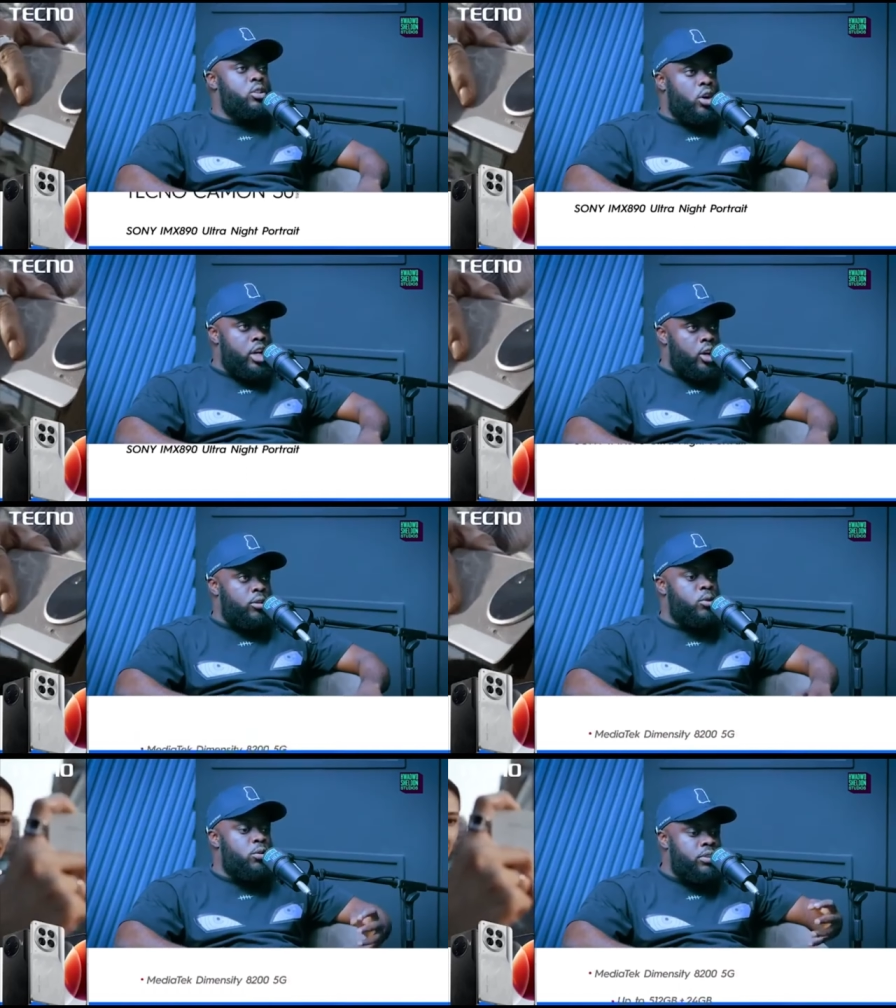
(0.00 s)
story
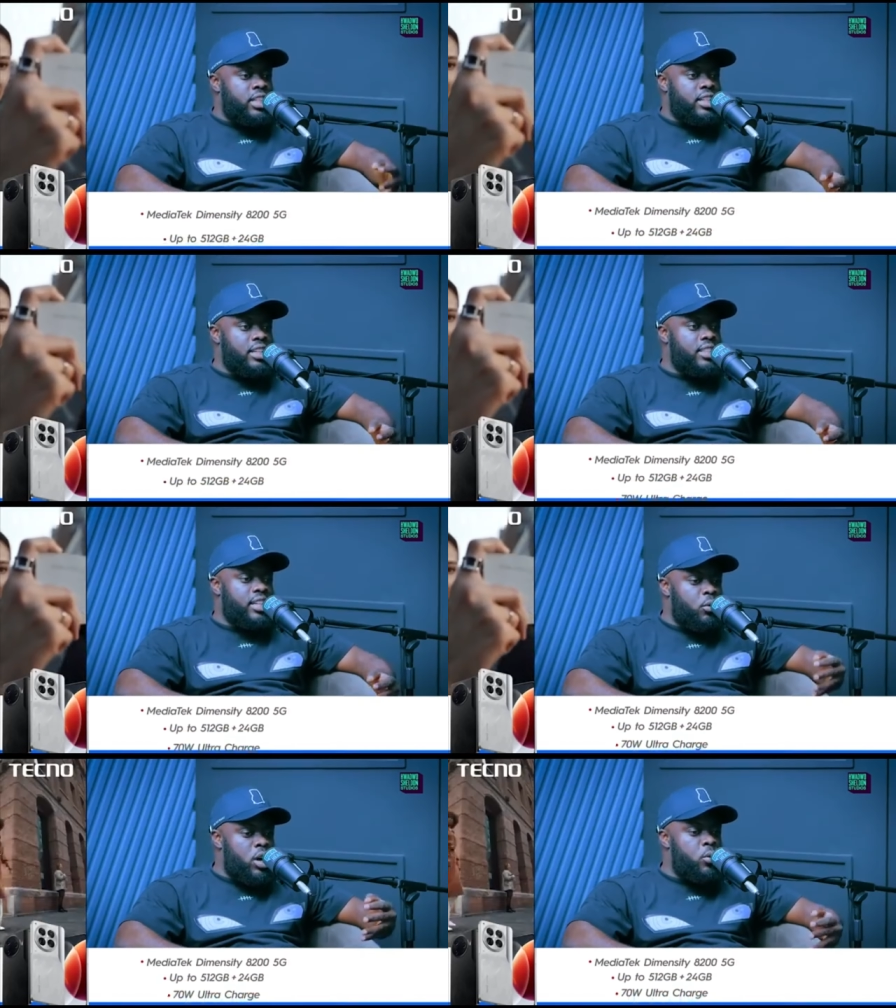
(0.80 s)
of Kofi Kinaata,
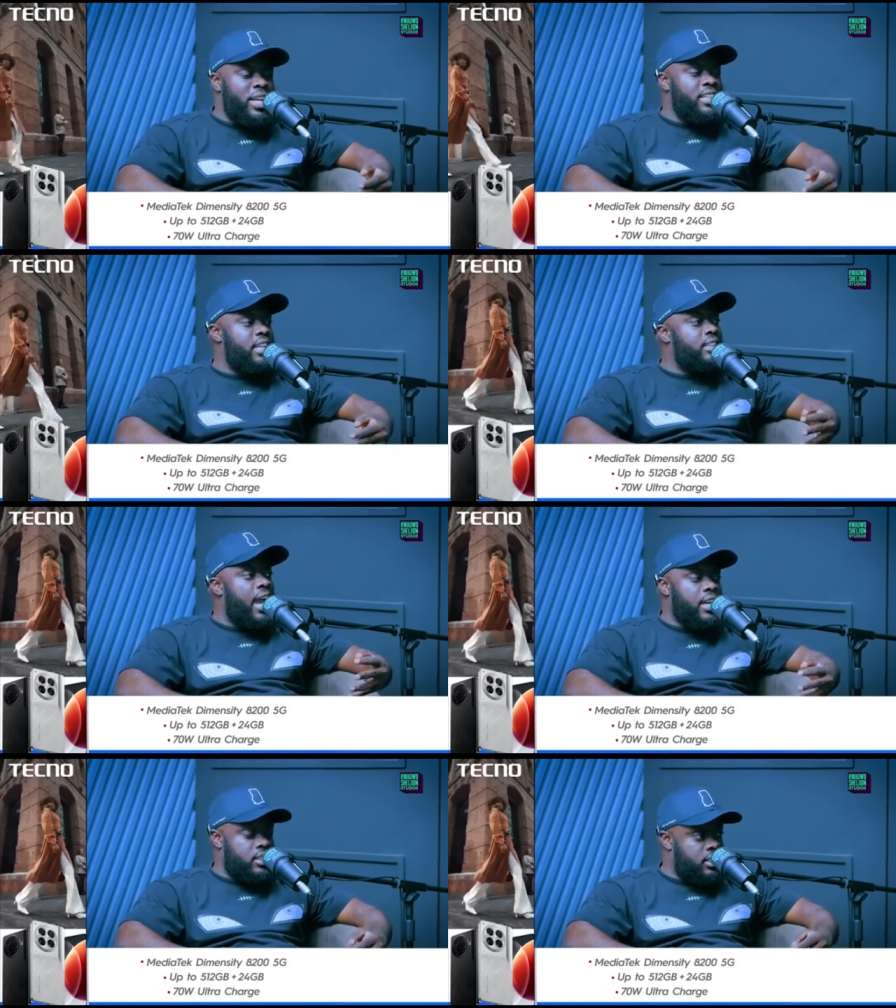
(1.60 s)
the one way he dey
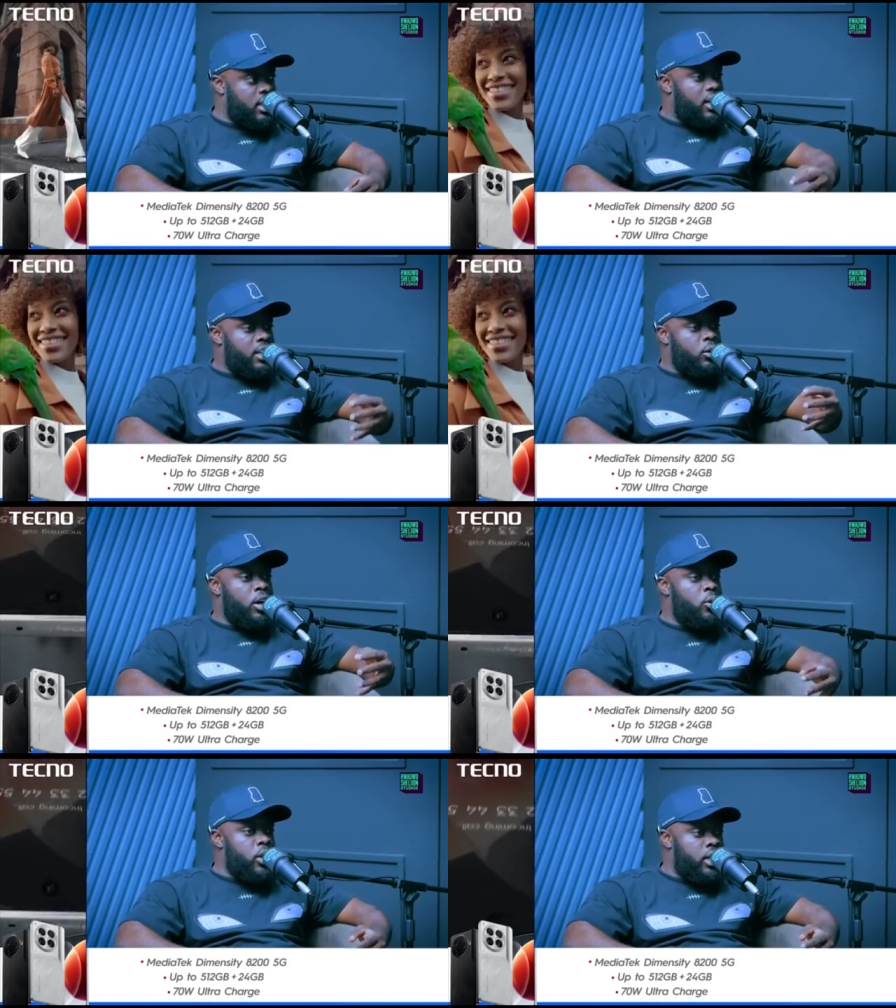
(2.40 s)
touch, the
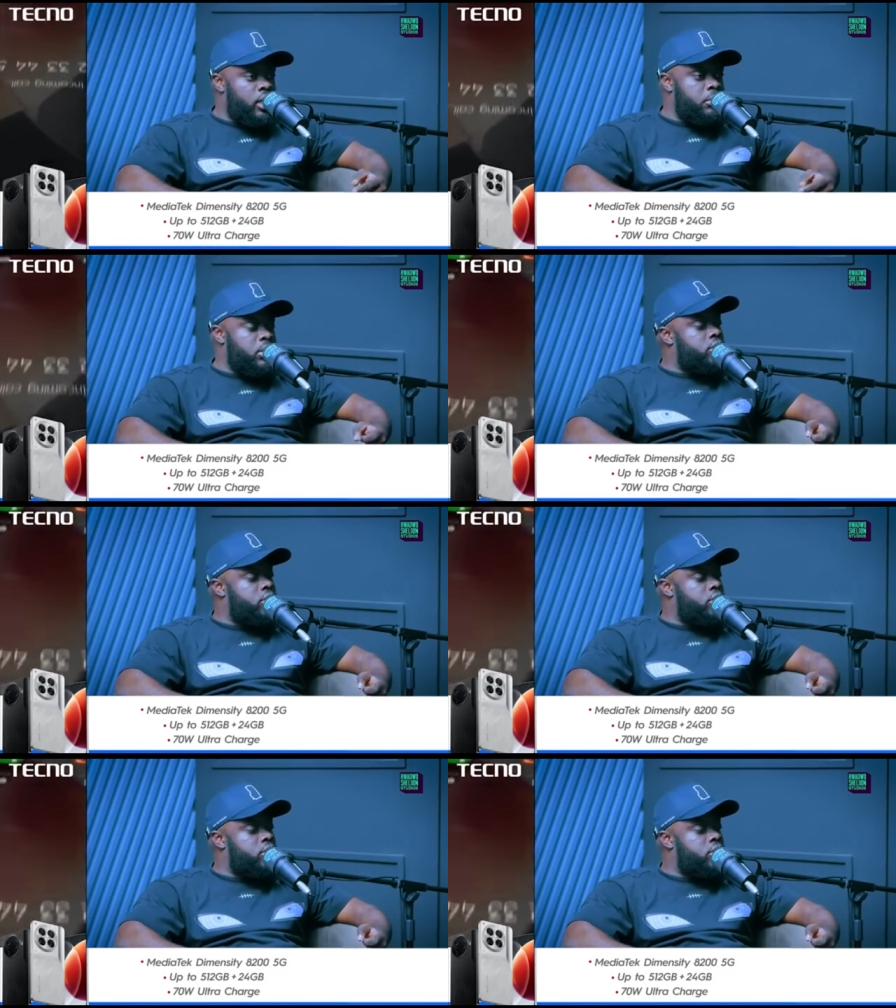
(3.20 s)
one way he be